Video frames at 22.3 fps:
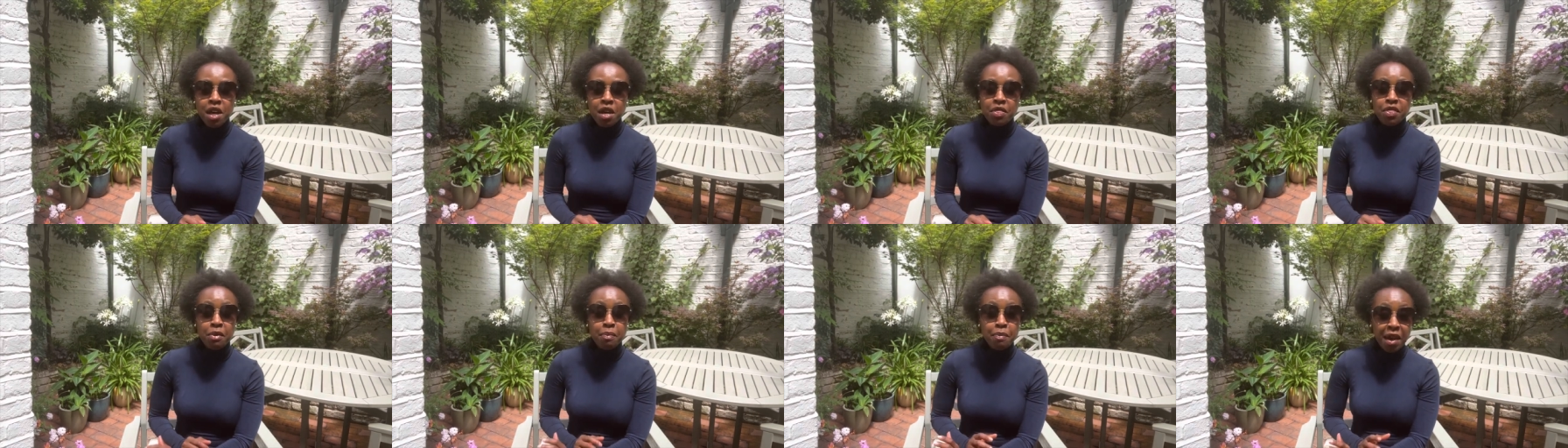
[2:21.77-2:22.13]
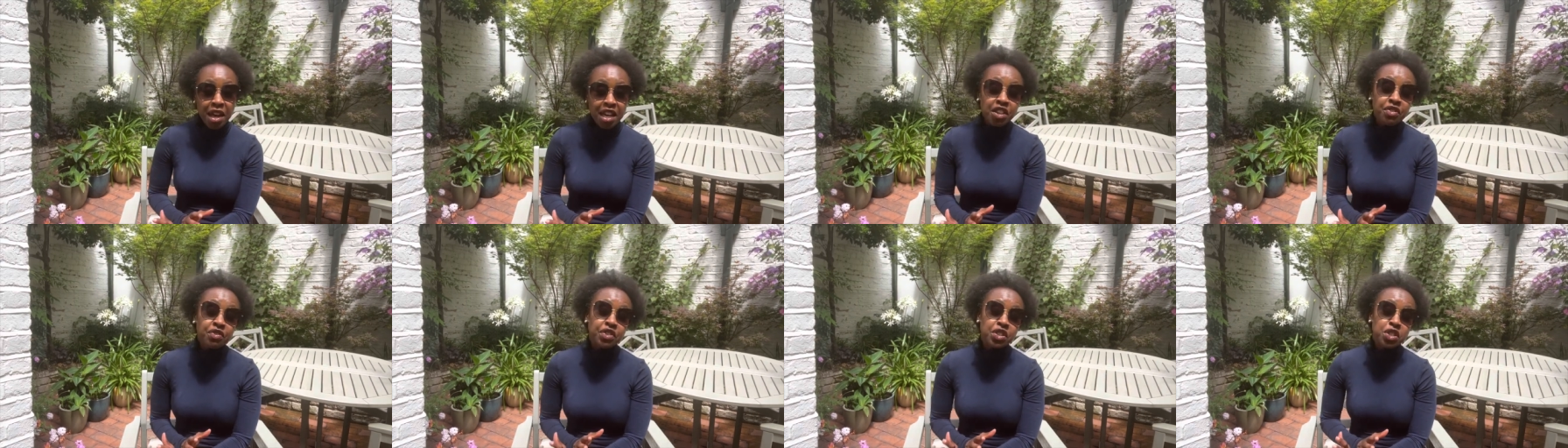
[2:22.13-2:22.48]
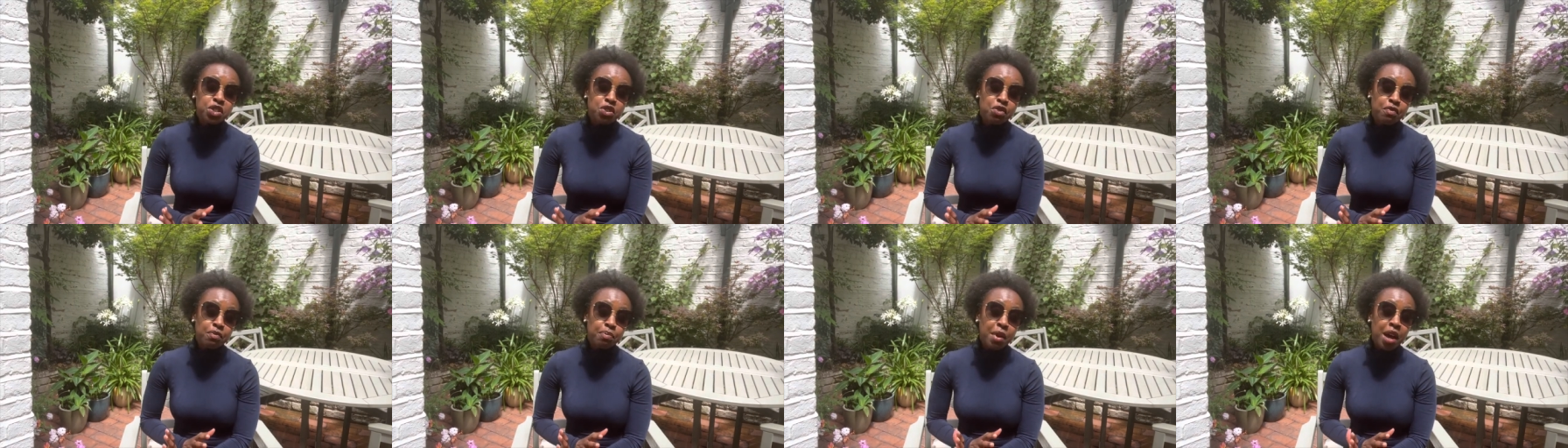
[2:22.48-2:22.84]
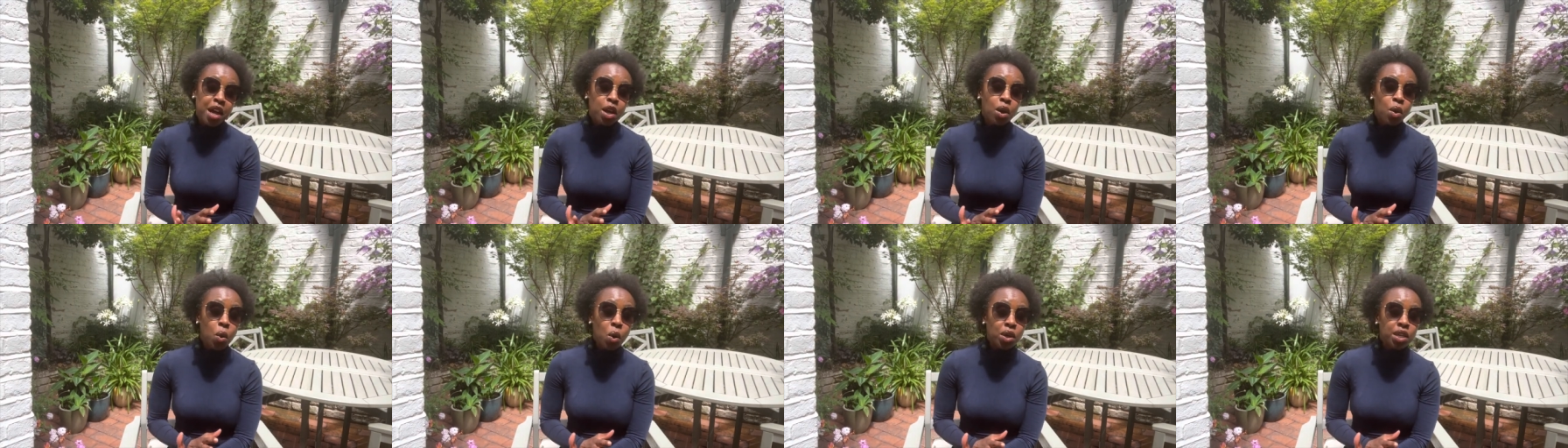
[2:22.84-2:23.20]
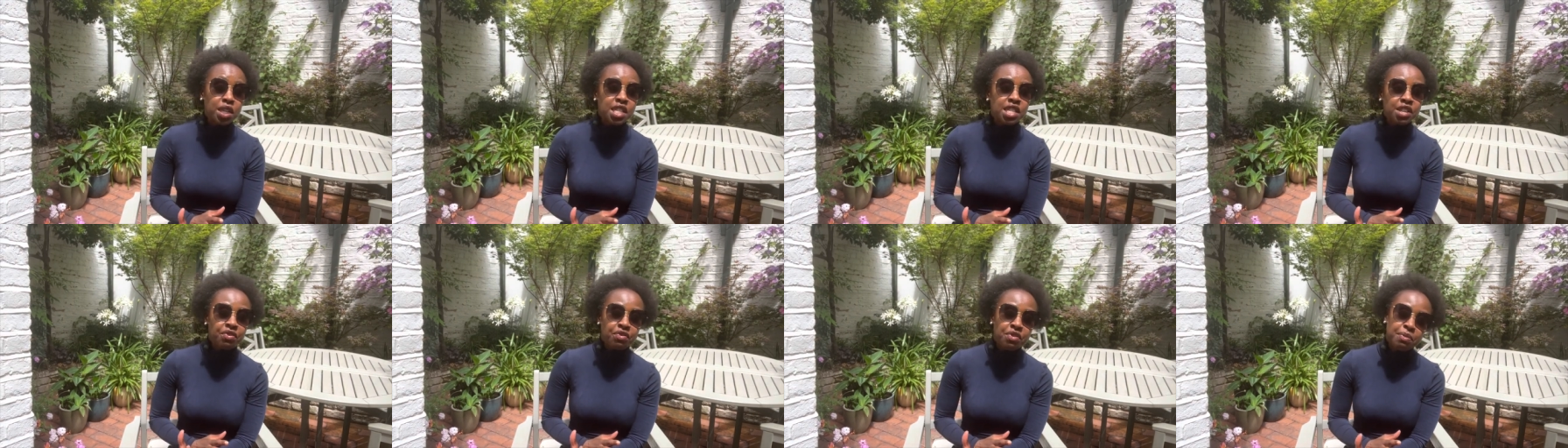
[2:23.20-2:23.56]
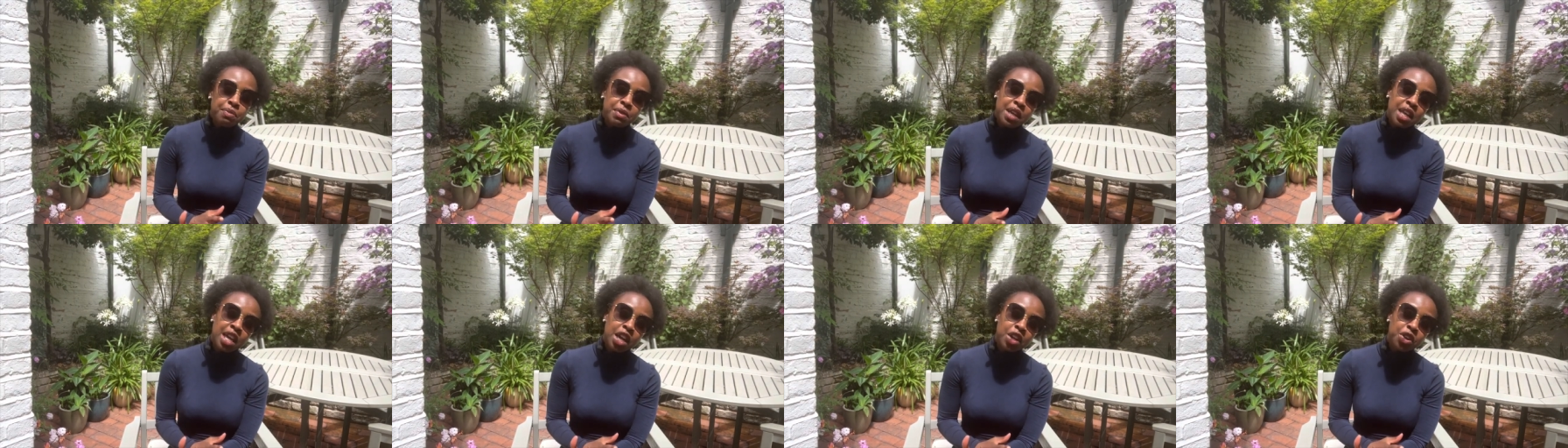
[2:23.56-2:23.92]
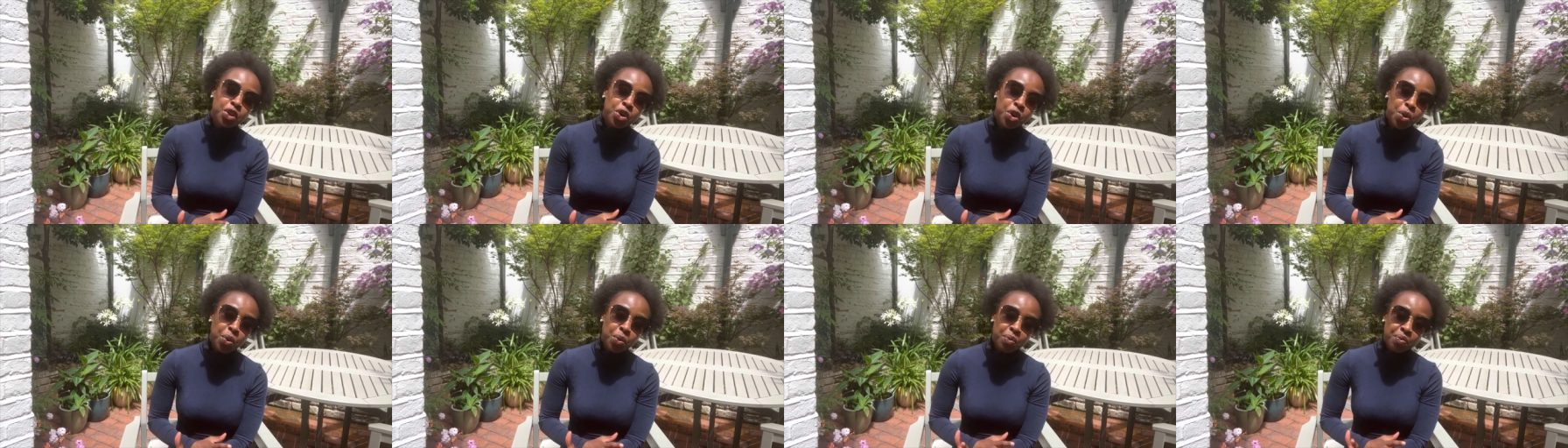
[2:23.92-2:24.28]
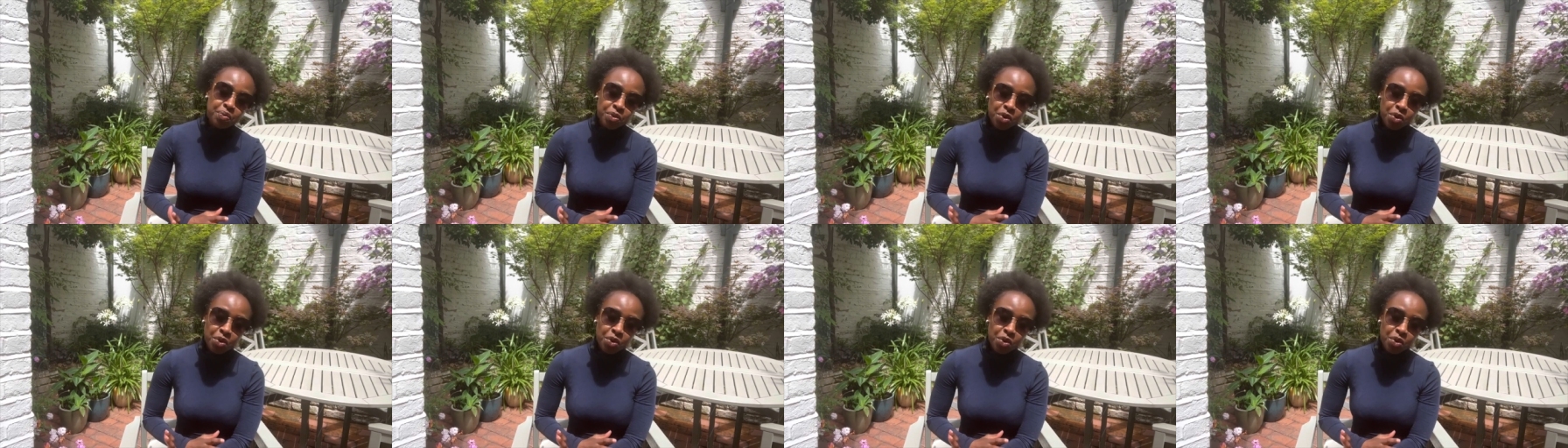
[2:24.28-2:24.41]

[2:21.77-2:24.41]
the benefits of buying quality from the get go,